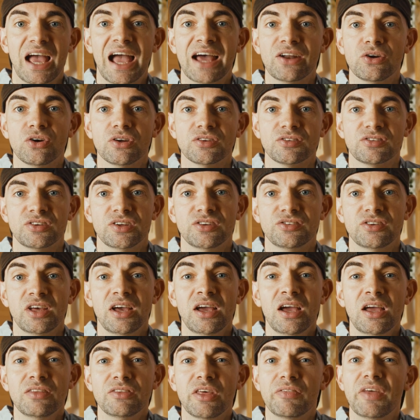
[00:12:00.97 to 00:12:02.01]
and answers,
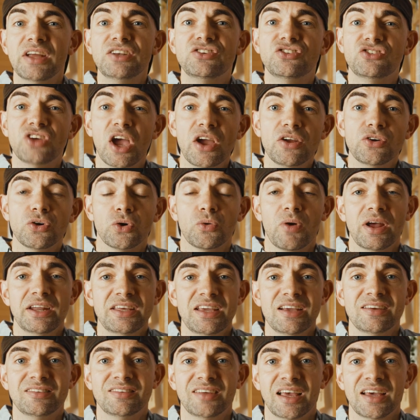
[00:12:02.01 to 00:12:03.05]
that they don't
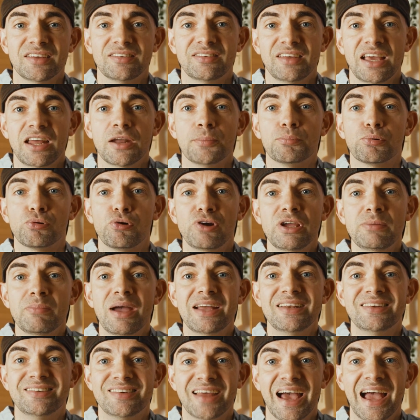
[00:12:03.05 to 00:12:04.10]
already exist in a
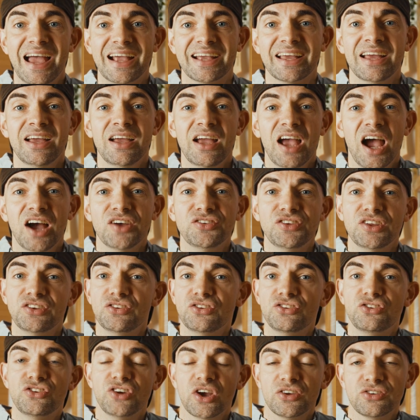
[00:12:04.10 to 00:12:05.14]
pre-made deck, as
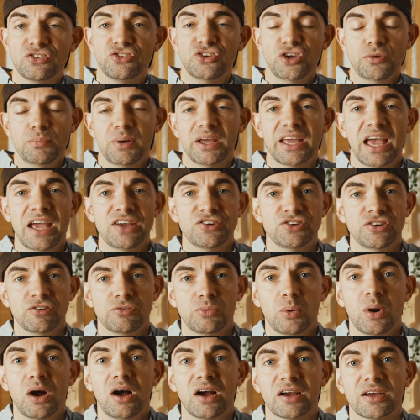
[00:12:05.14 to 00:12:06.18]
this is just duplication
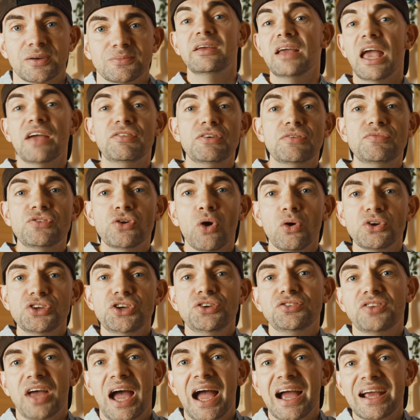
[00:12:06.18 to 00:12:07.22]
of work. If you've not
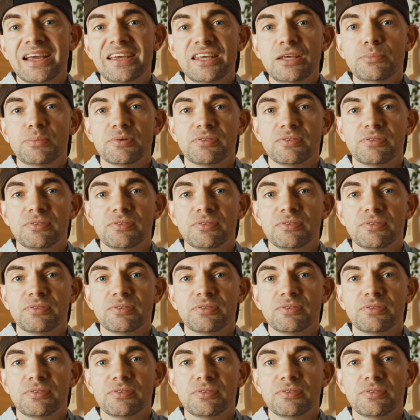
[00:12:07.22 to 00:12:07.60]
used Anki